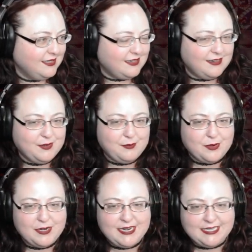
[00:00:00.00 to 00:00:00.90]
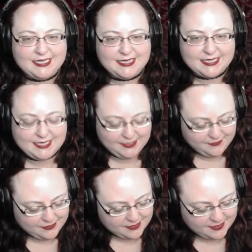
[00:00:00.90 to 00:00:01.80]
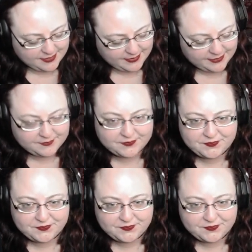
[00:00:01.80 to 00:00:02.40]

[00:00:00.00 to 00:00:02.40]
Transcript: All right, you're born in 1964. There we go.